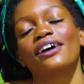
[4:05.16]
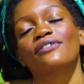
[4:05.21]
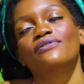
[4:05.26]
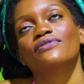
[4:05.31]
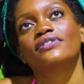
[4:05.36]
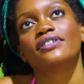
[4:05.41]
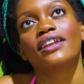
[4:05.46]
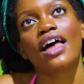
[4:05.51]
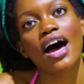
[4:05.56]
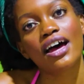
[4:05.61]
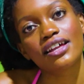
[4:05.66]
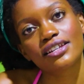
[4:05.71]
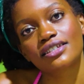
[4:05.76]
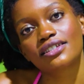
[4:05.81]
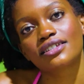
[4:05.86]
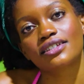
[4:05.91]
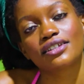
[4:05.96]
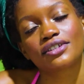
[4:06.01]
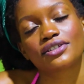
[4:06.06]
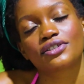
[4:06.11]
I've
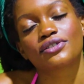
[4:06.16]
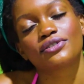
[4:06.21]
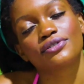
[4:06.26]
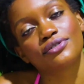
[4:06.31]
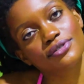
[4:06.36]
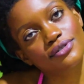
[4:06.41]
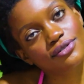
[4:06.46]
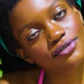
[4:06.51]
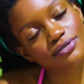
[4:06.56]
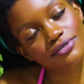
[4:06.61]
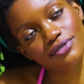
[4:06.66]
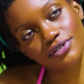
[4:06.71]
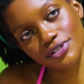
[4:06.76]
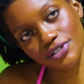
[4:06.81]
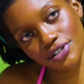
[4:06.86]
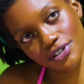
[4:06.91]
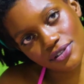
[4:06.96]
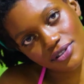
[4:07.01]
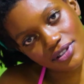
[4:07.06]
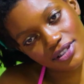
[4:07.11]
learned to
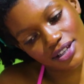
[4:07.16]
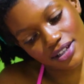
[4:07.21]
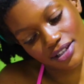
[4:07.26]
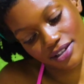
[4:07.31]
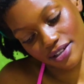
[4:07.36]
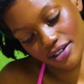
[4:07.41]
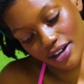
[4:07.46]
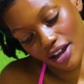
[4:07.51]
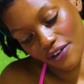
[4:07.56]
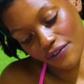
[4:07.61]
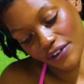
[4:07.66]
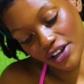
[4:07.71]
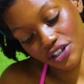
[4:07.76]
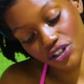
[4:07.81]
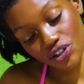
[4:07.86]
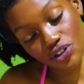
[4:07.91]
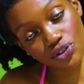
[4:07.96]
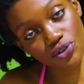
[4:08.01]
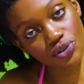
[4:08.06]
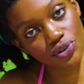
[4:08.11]
not use that stuff. I
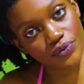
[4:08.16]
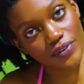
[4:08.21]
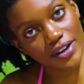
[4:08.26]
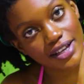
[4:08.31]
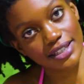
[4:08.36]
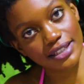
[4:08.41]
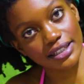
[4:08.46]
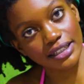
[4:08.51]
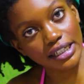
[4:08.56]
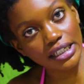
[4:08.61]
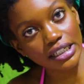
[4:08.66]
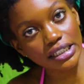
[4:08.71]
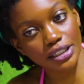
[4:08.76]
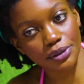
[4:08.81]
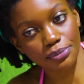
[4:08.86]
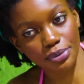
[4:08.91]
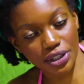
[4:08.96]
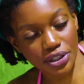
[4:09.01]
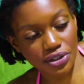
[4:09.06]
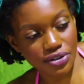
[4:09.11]
just use
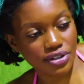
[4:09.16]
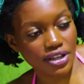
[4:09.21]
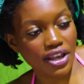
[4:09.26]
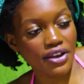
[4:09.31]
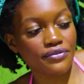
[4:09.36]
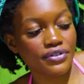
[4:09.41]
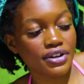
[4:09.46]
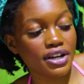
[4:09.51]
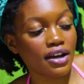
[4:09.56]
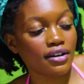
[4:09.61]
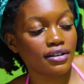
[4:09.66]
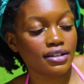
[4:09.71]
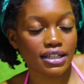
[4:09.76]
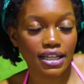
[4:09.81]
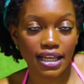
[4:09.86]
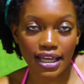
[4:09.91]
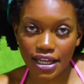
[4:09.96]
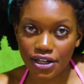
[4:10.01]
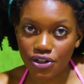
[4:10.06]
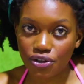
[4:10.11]
Vaseline because every now and
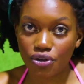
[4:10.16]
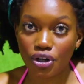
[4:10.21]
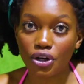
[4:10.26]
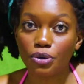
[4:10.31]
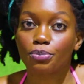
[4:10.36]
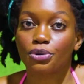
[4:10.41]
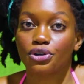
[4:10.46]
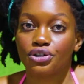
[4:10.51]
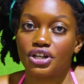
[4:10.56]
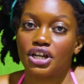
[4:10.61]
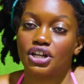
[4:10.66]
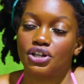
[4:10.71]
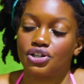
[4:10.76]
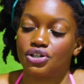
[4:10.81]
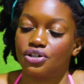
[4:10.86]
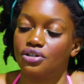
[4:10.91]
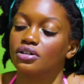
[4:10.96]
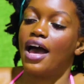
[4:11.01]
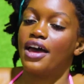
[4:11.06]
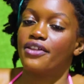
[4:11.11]
again you need
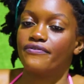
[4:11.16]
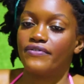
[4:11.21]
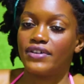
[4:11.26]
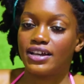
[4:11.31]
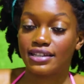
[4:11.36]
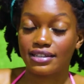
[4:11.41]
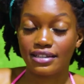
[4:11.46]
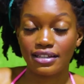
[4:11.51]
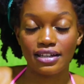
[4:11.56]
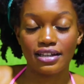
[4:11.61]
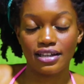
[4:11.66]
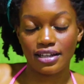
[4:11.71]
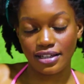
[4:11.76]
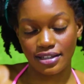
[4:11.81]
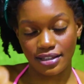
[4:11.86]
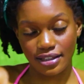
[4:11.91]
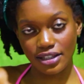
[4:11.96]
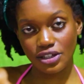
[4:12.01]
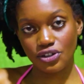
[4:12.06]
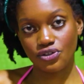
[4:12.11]
protection. And Vaseline
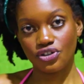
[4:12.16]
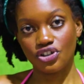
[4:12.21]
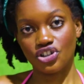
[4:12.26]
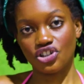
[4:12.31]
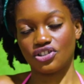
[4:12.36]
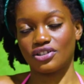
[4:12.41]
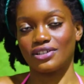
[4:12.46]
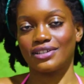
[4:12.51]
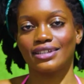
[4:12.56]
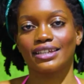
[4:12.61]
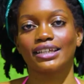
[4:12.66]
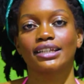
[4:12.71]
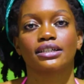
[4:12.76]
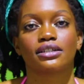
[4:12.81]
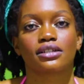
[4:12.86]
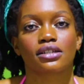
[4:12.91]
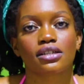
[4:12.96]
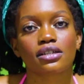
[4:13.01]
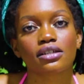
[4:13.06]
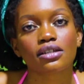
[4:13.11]
is literally just a
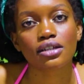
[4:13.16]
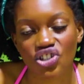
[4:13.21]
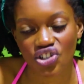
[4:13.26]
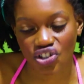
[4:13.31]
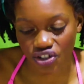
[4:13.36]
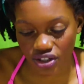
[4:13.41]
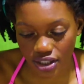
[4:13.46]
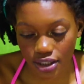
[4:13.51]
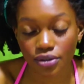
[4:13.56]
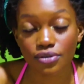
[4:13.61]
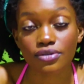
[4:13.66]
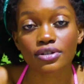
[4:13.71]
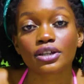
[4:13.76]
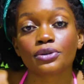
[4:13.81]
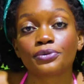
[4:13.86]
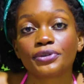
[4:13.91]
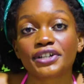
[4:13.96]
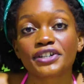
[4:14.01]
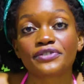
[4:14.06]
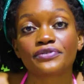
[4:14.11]
sealant. It just seals
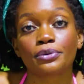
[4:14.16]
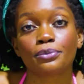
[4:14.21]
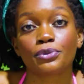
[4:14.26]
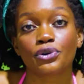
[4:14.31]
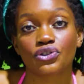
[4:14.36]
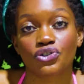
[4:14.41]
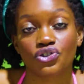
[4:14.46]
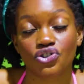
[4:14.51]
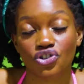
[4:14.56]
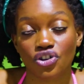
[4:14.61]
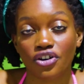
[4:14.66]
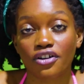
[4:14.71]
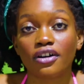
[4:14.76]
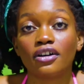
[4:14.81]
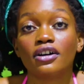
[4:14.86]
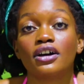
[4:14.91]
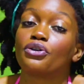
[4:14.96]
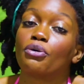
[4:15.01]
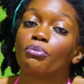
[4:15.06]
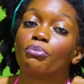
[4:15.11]
in whatever moisture
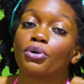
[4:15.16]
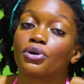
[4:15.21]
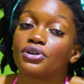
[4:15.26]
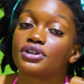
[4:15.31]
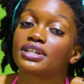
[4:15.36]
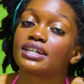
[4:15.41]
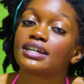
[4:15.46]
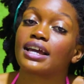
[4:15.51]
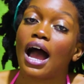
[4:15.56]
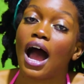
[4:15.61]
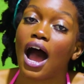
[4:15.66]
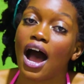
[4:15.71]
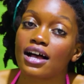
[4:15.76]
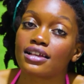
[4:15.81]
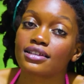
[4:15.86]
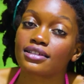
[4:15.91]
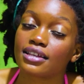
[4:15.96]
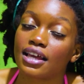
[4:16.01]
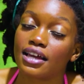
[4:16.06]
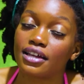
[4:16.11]
your body
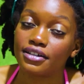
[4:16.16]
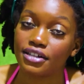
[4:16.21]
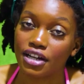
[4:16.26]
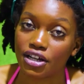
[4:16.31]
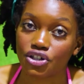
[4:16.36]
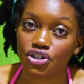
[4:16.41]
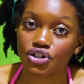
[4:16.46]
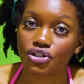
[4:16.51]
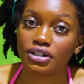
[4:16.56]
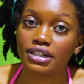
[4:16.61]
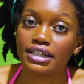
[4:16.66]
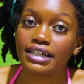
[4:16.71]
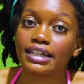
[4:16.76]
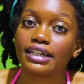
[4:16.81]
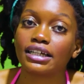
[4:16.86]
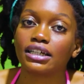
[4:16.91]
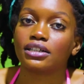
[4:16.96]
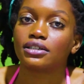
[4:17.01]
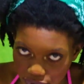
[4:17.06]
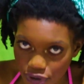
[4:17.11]
has
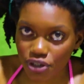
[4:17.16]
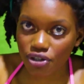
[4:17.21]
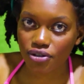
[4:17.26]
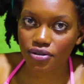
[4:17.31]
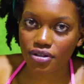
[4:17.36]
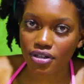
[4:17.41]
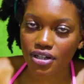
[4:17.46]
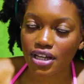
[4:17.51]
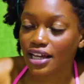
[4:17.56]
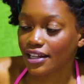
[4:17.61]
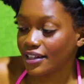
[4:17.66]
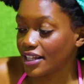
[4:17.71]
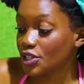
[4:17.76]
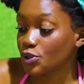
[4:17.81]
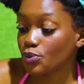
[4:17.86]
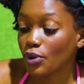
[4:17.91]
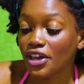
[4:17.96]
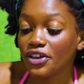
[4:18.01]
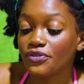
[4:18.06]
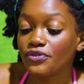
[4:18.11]
naturally produced.
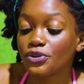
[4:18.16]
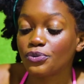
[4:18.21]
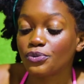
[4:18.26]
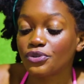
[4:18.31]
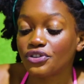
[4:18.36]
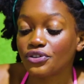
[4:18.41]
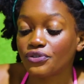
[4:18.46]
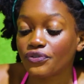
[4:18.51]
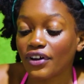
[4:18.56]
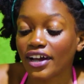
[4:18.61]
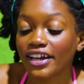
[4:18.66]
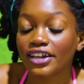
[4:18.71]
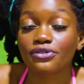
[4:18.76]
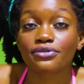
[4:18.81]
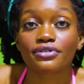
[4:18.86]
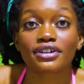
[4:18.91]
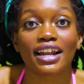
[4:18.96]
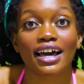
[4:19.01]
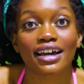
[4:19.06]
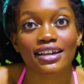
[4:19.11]
That's why even with the fucking
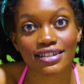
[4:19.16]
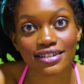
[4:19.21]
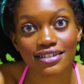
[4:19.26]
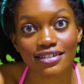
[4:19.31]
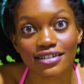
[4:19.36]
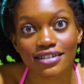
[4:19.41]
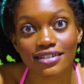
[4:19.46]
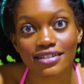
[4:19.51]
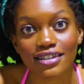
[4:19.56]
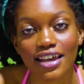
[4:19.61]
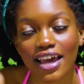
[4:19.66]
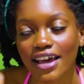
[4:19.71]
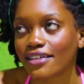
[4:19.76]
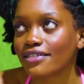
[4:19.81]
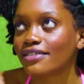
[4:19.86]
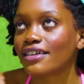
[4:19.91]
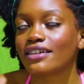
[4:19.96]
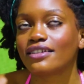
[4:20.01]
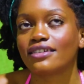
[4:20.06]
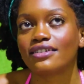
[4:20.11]
relaxers,
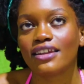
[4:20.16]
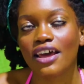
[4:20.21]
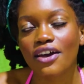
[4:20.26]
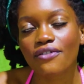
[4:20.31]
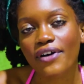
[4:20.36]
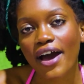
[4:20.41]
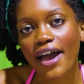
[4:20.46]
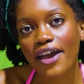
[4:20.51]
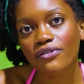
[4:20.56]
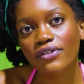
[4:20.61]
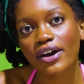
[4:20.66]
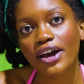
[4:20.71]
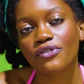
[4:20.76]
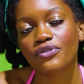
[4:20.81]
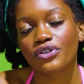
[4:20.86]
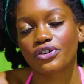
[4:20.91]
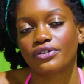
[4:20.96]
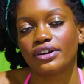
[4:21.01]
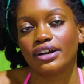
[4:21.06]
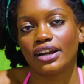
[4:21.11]
they never ever
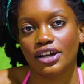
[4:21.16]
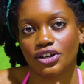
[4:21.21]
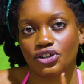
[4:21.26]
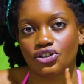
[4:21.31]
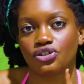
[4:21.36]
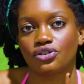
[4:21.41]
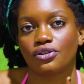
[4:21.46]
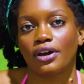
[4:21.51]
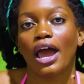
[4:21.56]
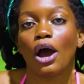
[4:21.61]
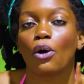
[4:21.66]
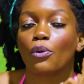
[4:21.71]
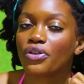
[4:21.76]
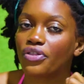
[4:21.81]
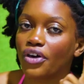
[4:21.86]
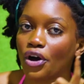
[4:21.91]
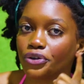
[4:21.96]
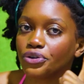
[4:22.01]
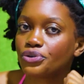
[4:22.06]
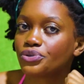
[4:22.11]
ever relaxed your hair
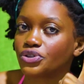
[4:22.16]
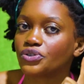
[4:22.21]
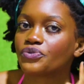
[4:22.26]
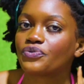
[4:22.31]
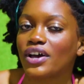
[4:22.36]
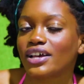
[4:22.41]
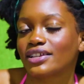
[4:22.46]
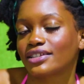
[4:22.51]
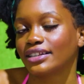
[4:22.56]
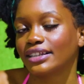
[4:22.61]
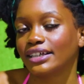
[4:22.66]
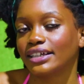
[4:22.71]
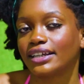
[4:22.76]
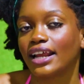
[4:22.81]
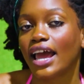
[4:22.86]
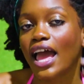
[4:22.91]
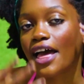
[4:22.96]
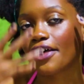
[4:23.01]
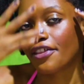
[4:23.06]
without using Vaseline.